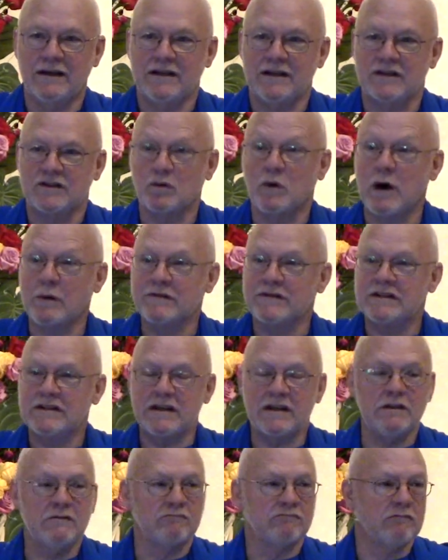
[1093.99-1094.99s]

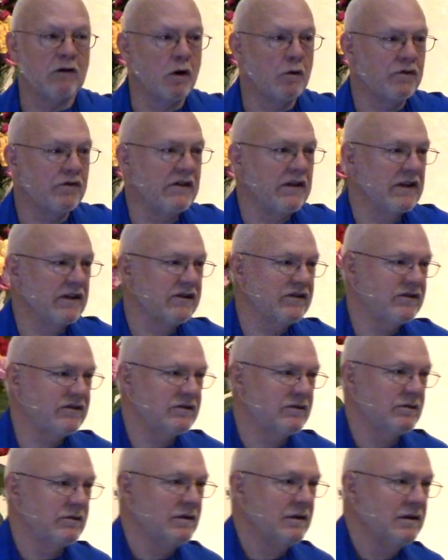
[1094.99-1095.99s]
Swamiji wrote
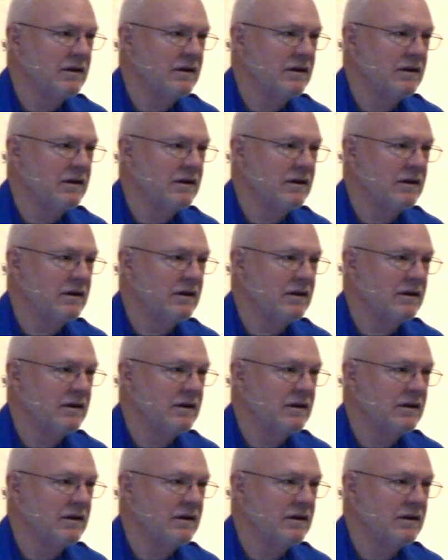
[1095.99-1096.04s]
this